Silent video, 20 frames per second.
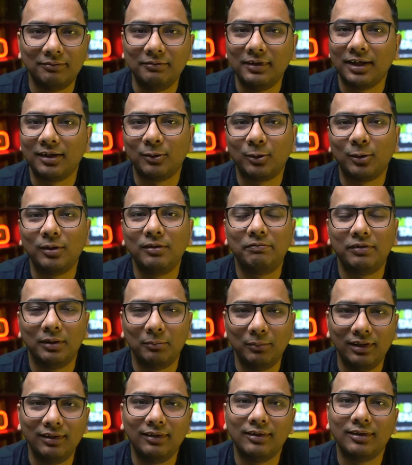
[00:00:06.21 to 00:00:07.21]
We are all
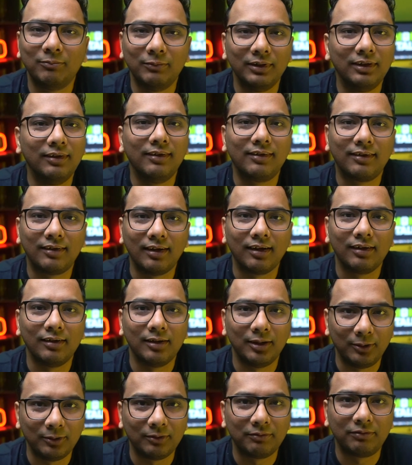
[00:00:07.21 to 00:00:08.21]
familiar with this
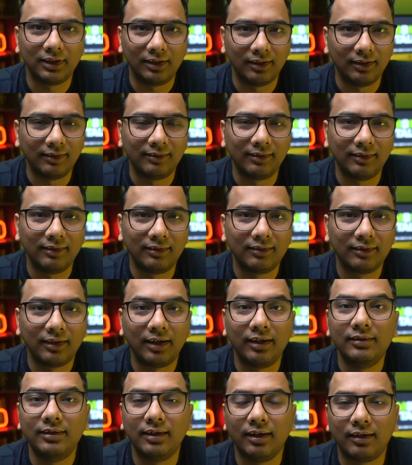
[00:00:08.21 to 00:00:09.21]
tagline of LIC,
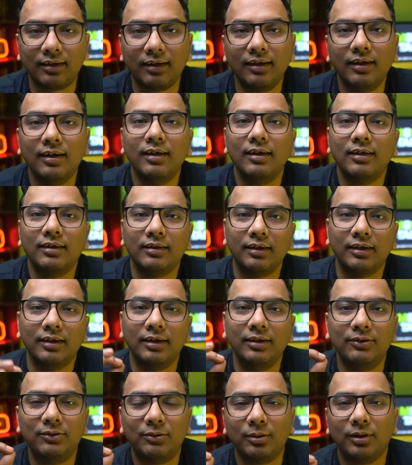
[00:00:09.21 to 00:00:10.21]
and yet the
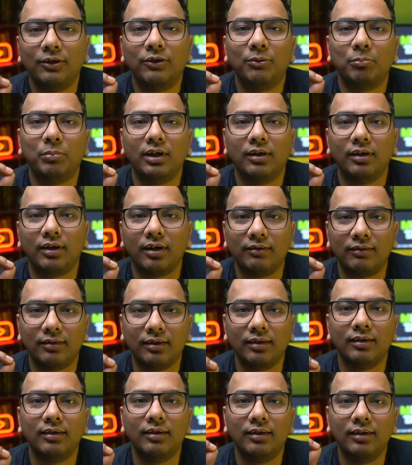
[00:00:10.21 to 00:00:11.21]
insurance
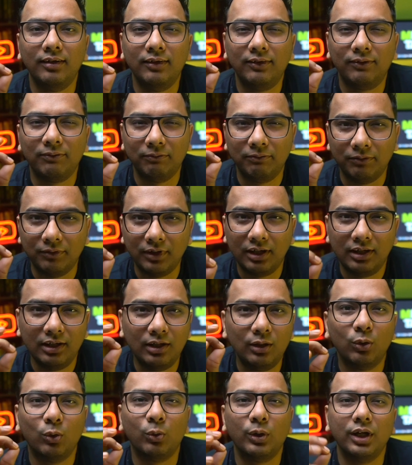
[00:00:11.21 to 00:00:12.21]
penetration is very
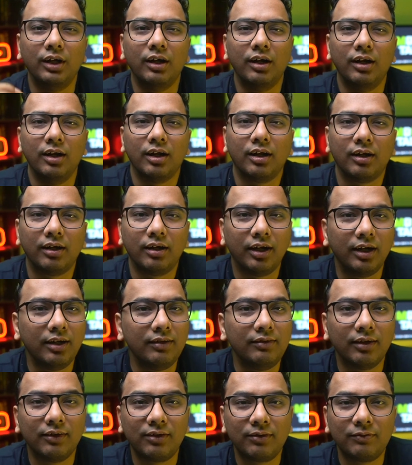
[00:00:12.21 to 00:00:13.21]
low in India at
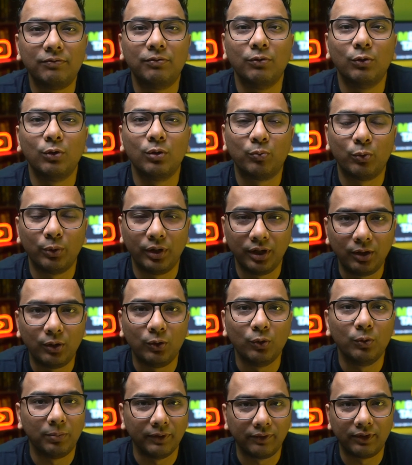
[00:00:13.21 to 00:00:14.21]
just
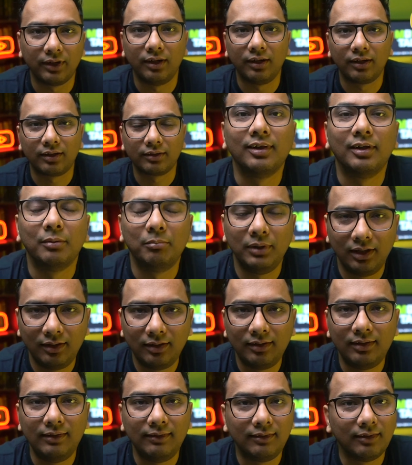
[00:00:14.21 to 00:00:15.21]
4.2%. The
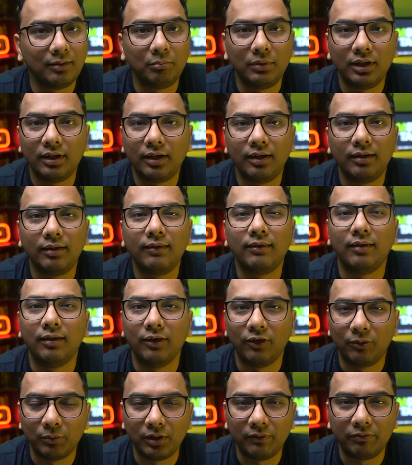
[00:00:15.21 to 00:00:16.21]
main reason behind this
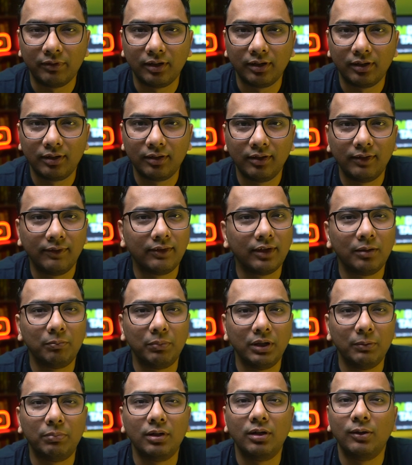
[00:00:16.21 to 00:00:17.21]
dismal figure is that
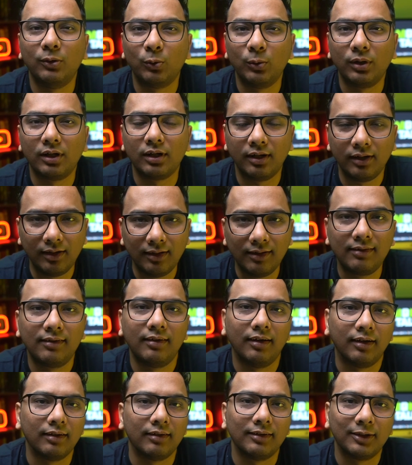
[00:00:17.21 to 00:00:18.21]
people don't
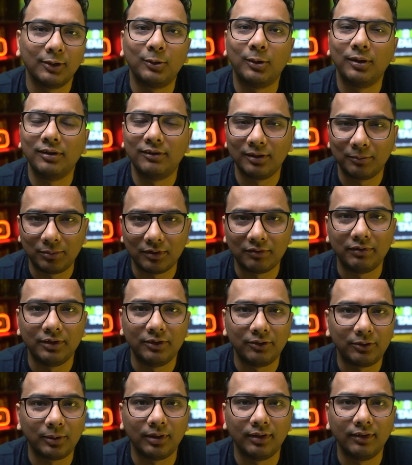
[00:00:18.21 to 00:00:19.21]
understand the concept of
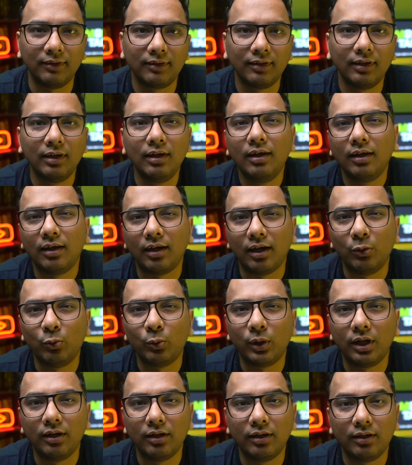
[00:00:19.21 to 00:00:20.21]
insurance and
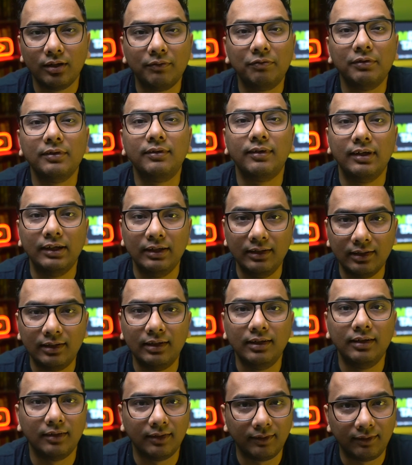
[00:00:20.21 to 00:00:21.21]
wonder if it's
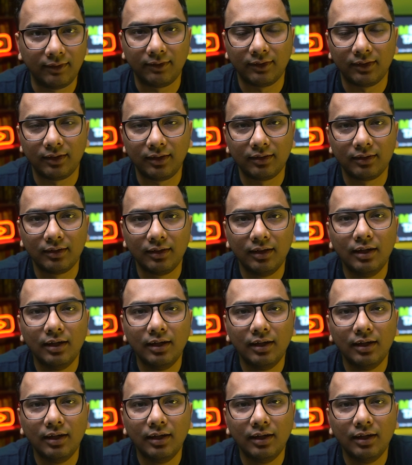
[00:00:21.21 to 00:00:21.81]
really necessary.